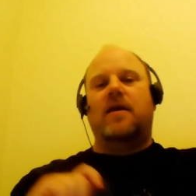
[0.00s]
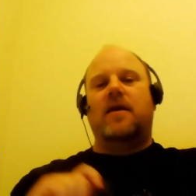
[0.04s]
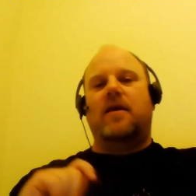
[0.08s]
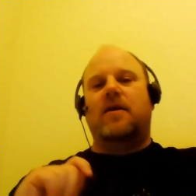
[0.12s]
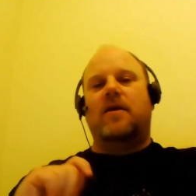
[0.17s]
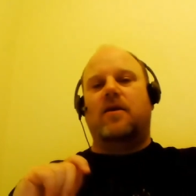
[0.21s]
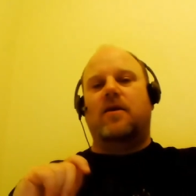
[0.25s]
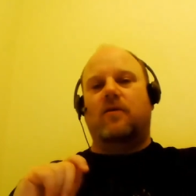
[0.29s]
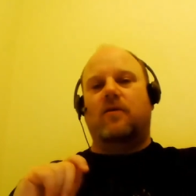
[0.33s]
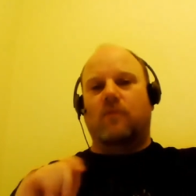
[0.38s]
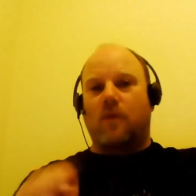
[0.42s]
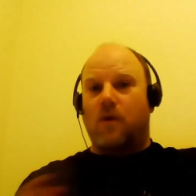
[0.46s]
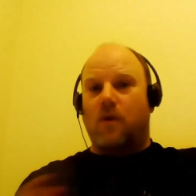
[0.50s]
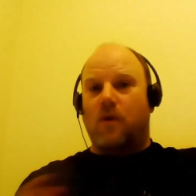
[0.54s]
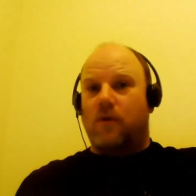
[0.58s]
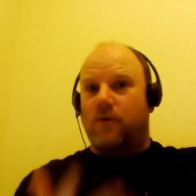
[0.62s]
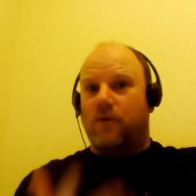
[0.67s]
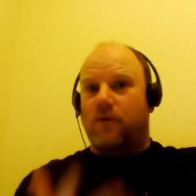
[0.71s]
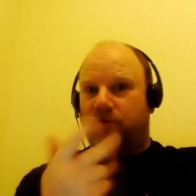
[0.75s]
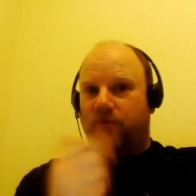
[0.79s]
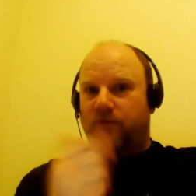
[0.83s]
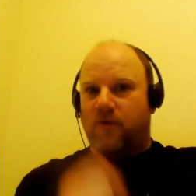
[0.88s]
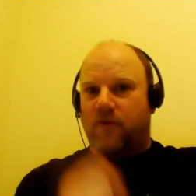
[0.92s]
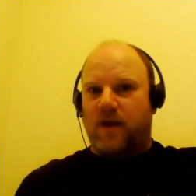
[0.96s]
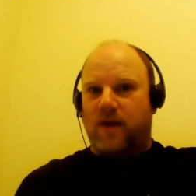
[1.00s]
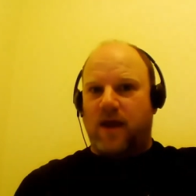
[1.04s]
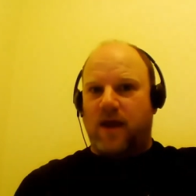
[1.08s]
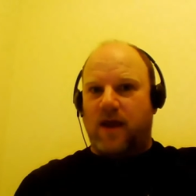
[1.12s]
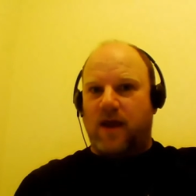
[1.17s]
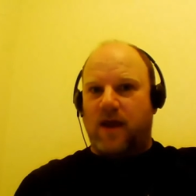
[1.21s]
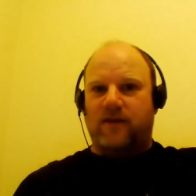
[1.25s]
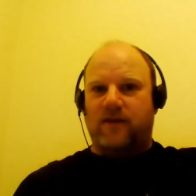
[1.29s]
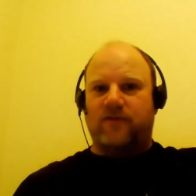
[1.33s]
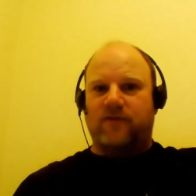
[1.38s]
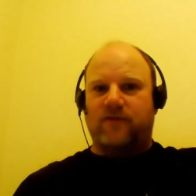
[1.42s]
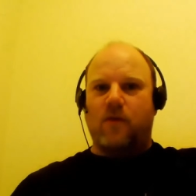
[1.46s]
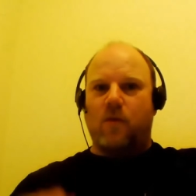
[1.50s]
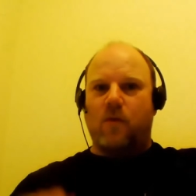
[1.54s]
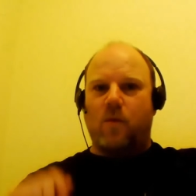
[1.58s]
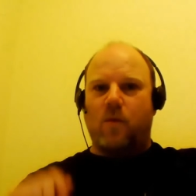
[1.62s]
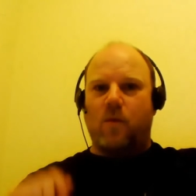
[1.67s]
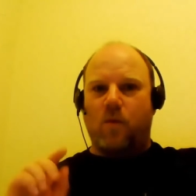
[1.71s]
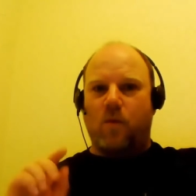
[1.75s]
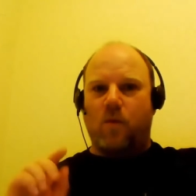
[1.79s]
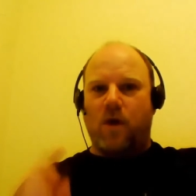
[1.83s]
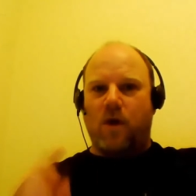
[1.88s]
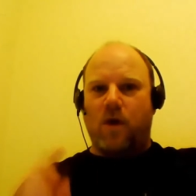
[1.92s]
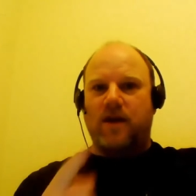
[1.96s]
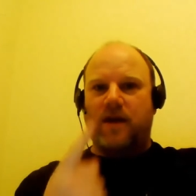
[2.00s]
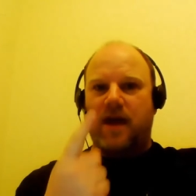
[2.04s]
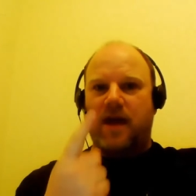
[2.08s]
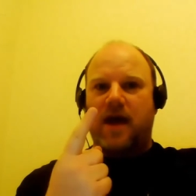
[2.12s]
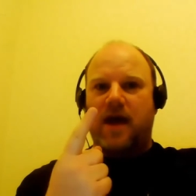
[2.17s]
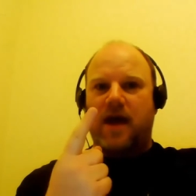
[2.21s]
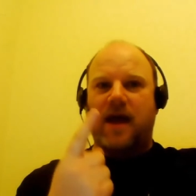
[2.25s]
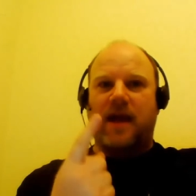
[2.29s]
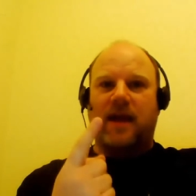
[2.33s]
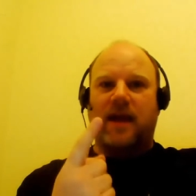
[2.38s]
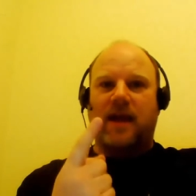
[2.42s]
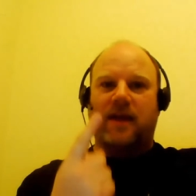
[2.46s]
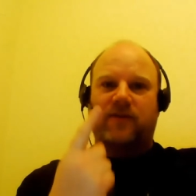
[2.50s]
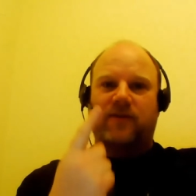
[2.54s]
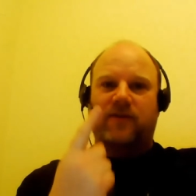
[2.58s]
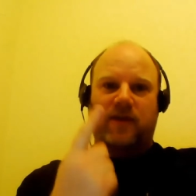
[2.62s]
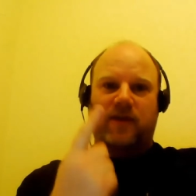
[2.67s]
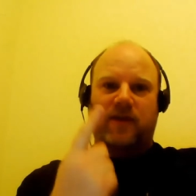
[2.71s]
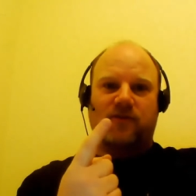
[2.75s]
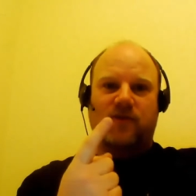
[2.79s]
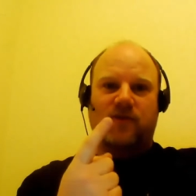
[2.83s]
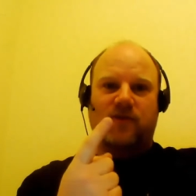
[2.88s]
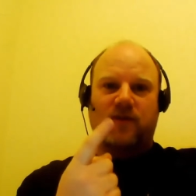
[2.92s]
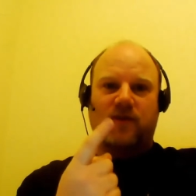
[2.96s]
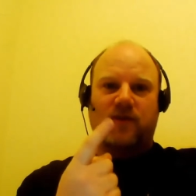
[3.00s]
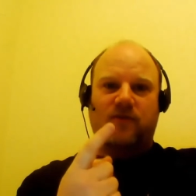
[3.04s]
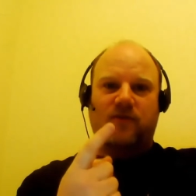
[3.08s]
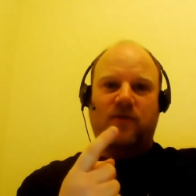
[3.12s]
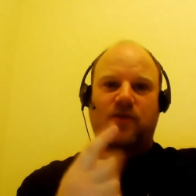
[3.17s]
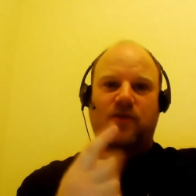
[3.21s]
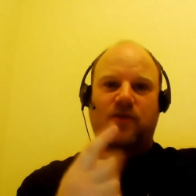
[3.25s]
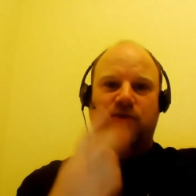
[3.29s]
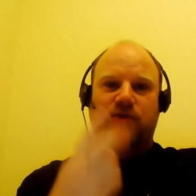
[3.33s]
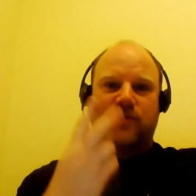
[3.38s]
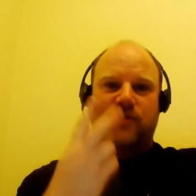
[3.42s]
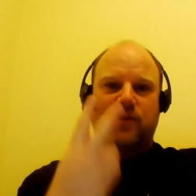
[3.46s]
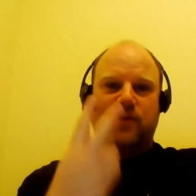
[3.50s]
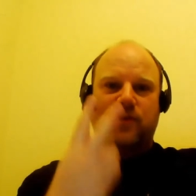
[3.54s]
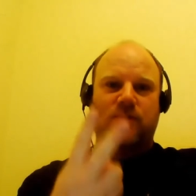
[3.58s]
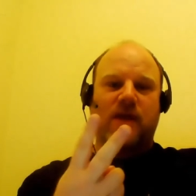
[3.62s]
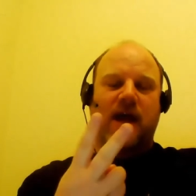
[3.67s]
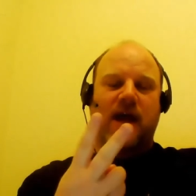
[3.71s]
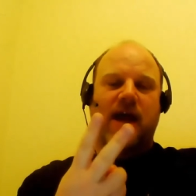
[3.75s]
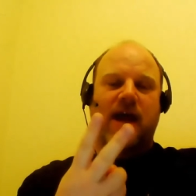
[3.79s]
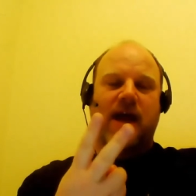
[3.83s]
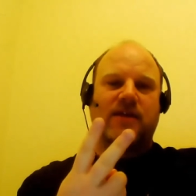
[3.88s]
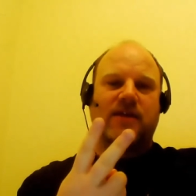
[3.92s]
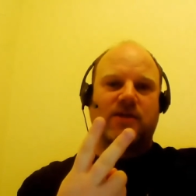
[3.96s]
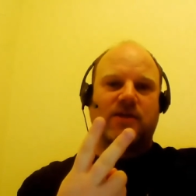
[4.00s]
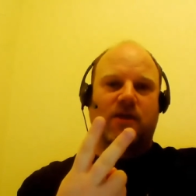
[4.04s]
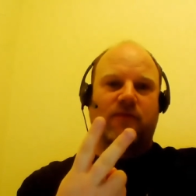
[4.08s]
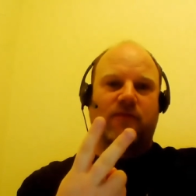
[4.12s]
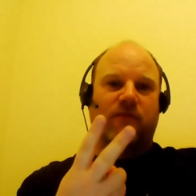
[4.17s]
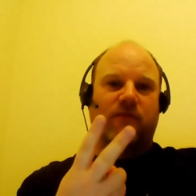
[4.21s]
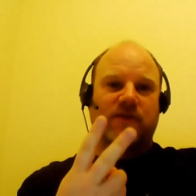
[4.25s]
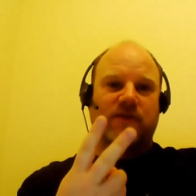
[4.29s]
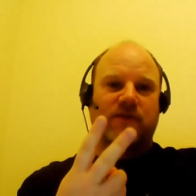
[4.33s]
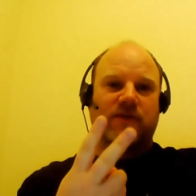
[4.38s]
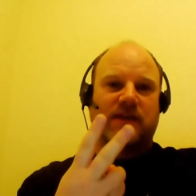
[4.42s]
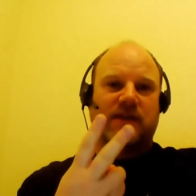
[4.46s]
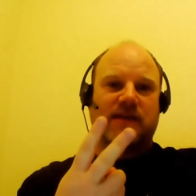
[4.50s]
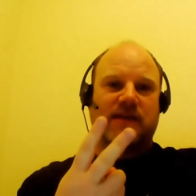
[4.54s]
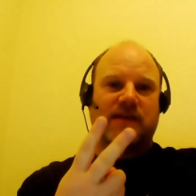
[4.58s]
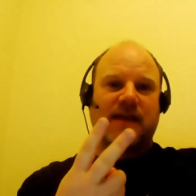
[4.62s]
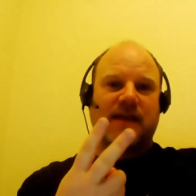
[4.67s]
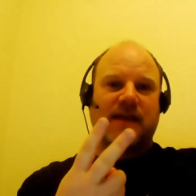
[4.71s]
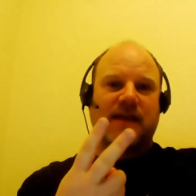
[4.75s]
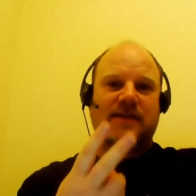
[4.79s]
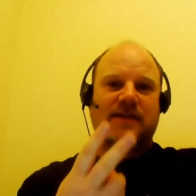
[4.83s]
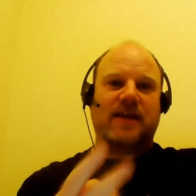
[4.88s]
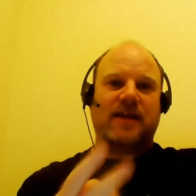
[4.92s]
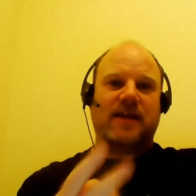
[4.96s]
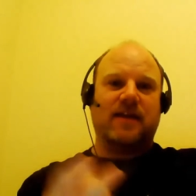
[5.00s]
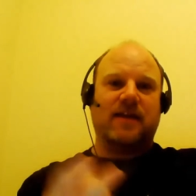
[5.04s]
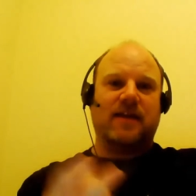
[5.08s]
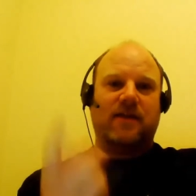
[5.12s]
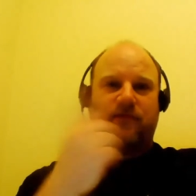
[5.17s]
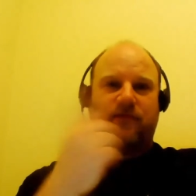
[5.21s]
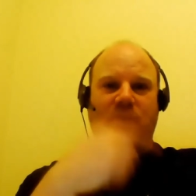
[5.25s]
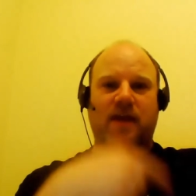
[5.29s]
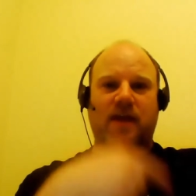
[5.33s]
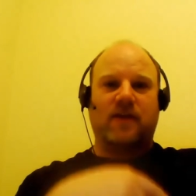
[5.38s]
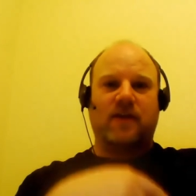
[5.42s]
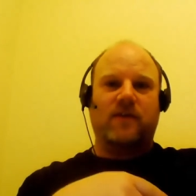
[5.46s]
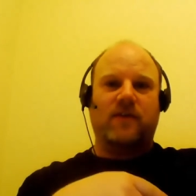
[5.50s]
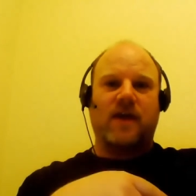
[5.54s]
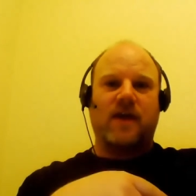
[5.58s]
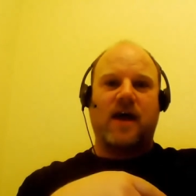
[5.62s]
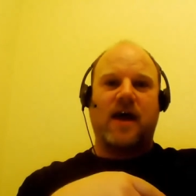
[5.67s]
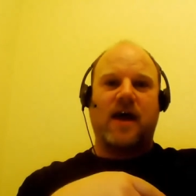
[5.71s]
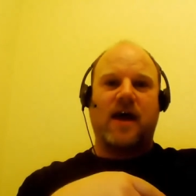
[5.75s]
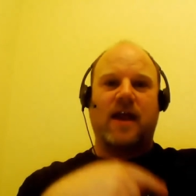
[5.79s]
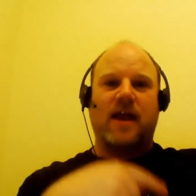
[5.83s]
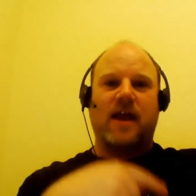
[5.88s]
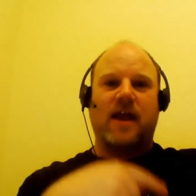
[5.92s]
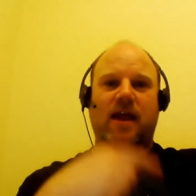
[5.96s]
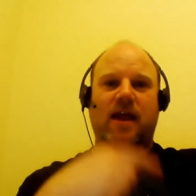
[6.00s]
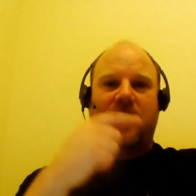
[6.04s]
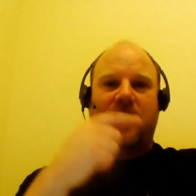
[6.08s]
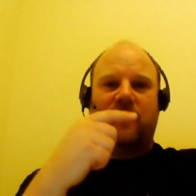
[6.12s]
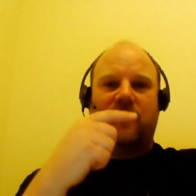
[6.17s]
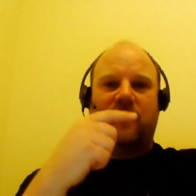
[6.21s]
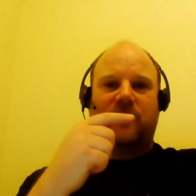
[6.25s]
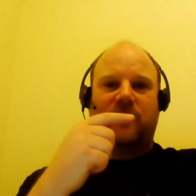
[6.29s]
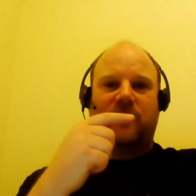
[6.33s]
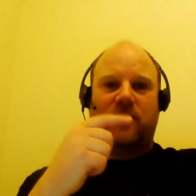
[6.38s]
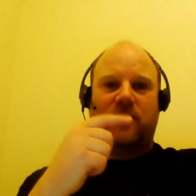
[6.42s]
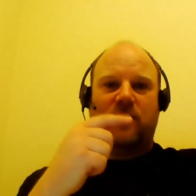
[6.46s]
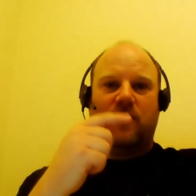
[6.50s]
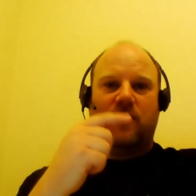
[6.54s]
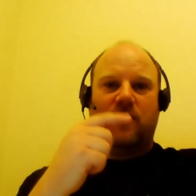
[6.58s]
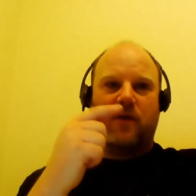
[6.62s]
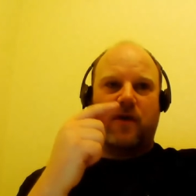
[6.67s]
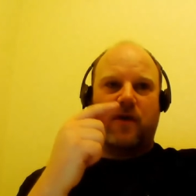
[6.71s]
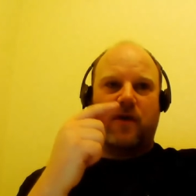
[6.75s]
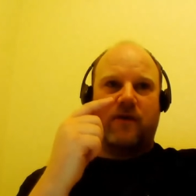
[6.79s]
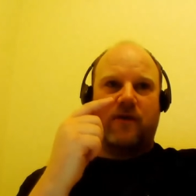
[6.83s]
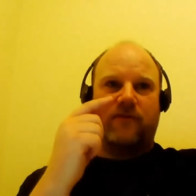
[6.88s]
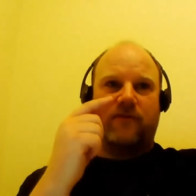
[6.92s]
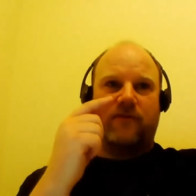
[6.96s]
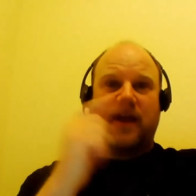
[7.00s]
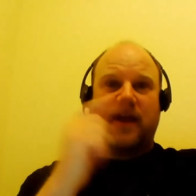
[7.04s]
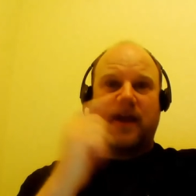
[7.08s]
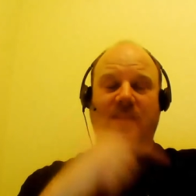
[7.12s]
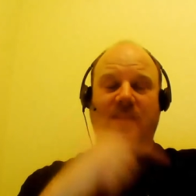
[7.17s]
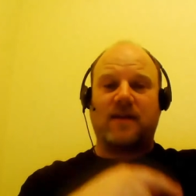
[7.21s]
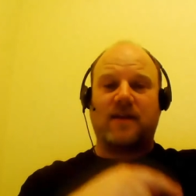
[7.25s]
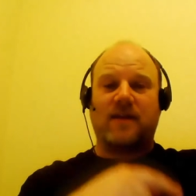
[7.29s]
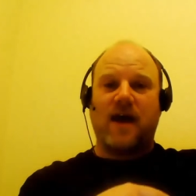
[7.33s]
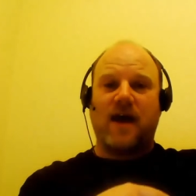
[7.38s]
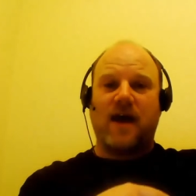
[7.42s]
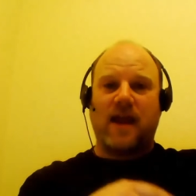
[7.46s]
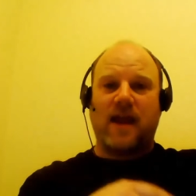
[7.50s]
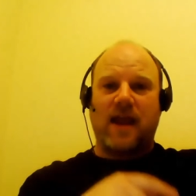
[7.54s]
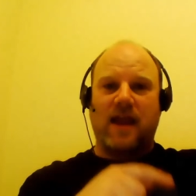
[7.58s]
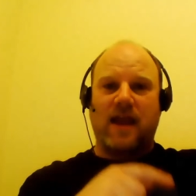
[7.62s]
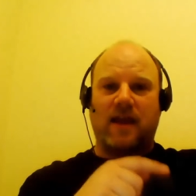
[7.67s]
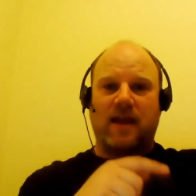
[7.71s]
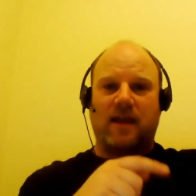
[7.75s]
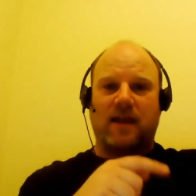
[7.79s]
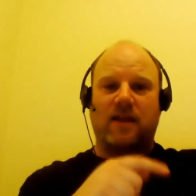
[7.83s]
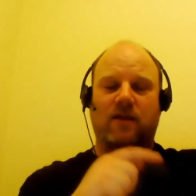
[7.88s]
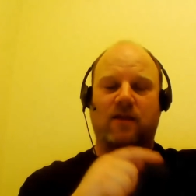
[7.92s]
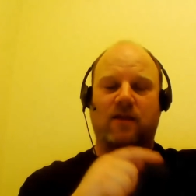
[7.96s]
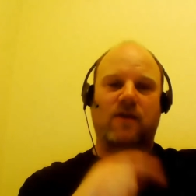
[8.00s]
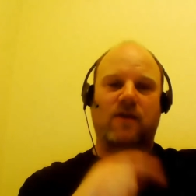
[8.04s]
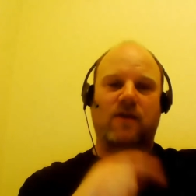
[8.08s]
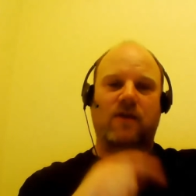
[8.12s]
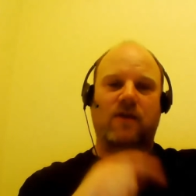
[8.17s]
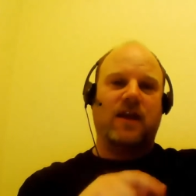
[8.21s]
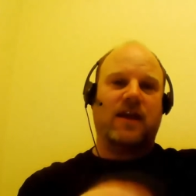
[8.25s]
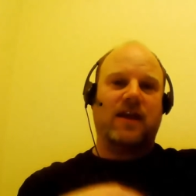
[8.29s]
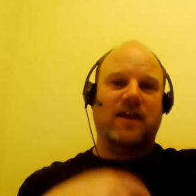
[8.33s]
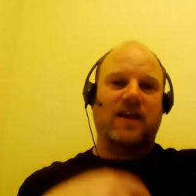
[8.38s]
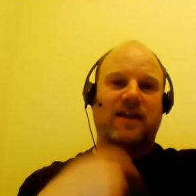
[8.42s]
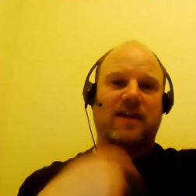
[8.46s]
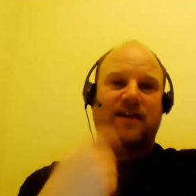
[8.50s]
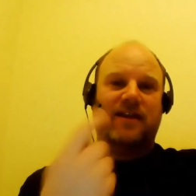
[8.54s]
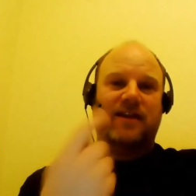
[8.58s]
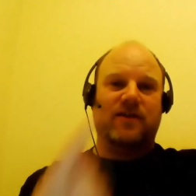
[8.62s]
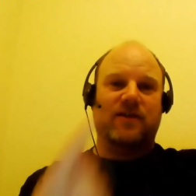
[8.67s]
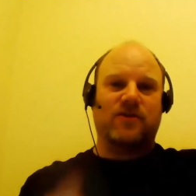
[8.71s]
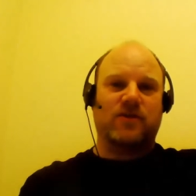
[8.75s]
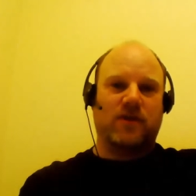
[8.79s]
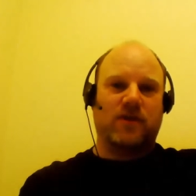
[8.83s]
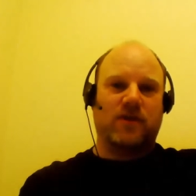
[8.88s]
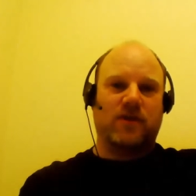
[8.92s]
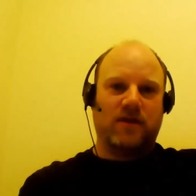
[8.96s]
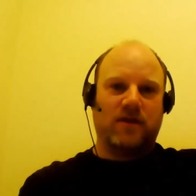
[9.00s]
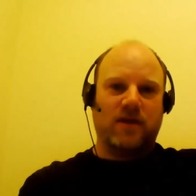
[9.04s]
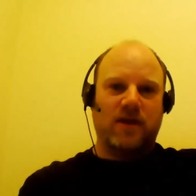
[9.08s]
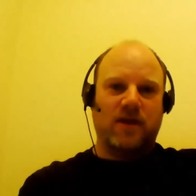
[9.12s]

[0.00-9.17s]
You roll those four dice. One die is initiative, two dies are for success, and the final die is your effect die, and it can create a condition,